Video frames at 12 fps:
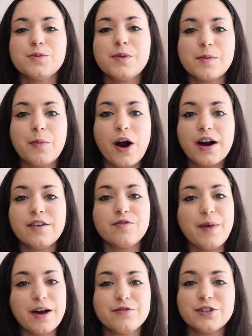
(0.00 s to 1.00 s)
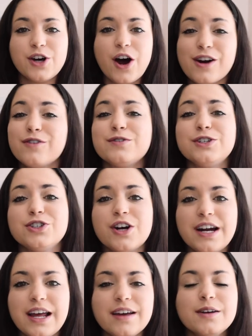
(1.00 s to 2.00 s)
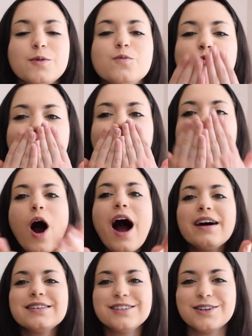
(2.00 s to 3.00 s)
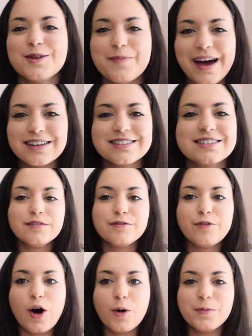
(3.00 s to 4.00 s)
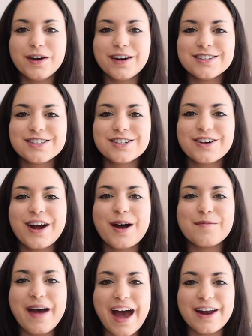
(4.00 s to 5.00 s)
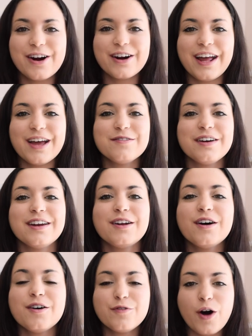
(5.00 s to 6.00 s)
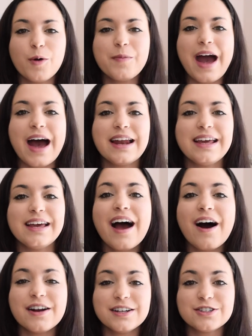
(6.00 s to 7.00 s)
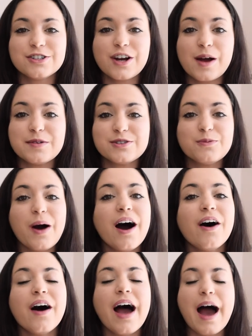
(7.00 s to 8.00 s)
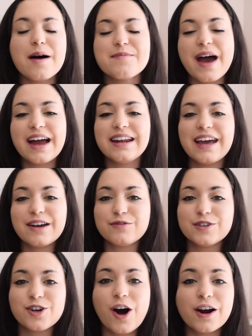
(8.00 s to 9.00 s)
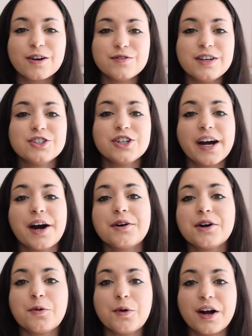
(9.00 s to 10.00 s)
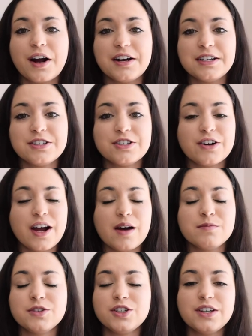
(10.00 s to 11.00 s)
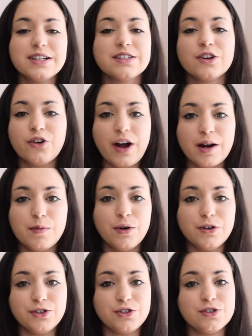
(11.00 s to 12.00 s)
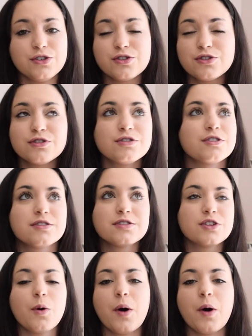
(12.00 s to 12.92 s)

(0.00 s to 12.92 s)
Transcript: a big part of my photography journey. Mwah, you're the best. Follow me on Instagram at Hearthaven. Follow Patti on Instagram as well at Patti Anne Photography. Check out her work on Instagram. She is incredible and she's just so